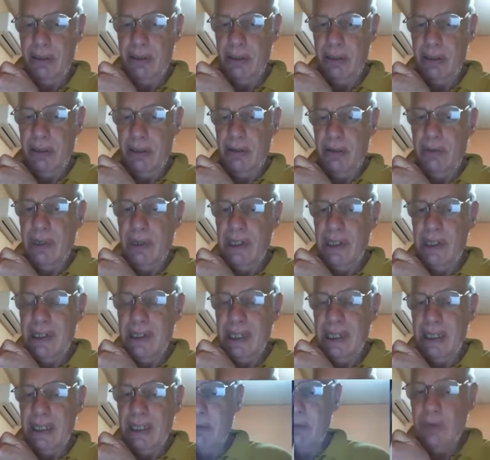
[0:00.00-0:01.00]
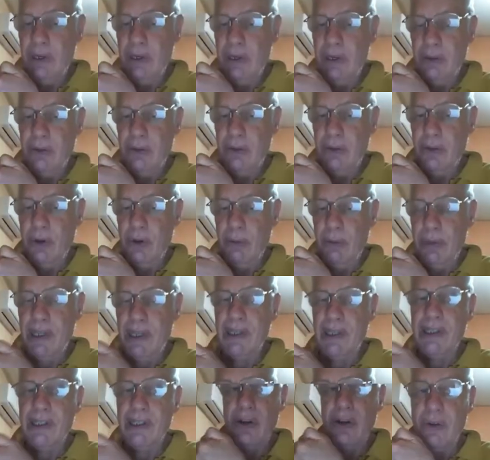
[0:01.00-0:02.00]
what is not belong to
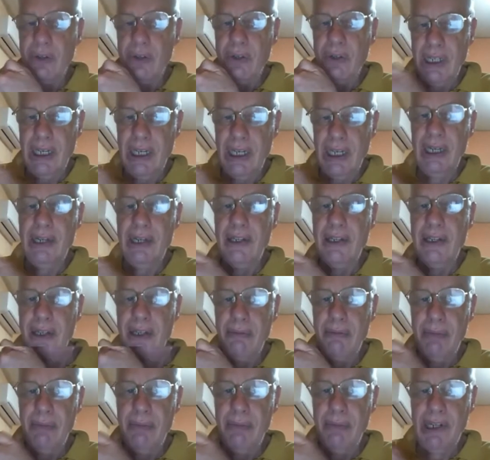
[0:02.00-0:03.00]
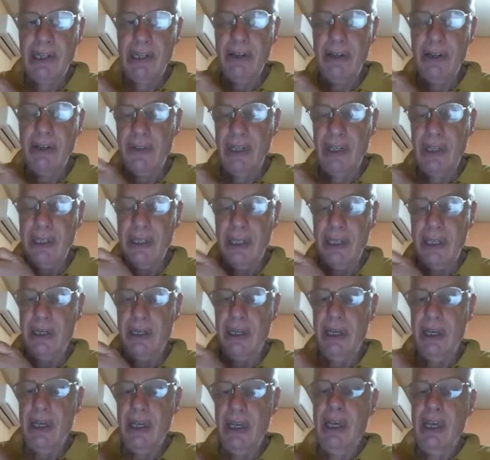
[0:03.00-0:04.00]
complex contains a matching of size n.
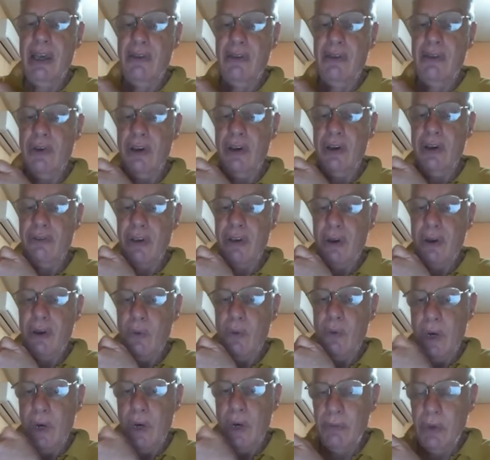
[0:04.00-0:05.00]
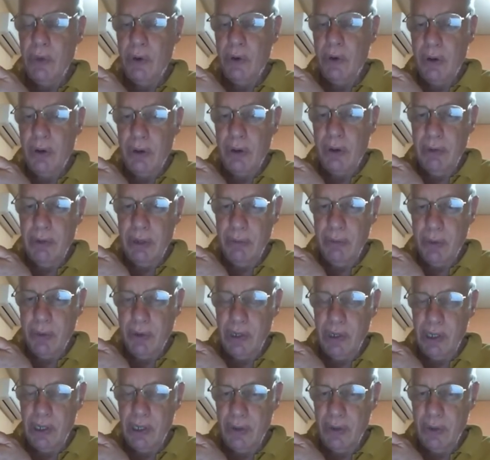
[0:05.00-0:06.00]
If you have one more
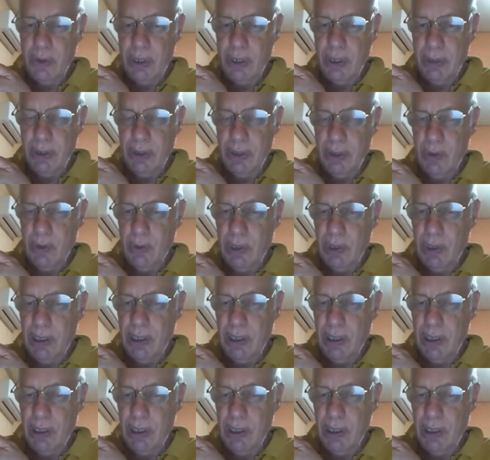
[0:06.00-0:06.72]
is 2n minus 1.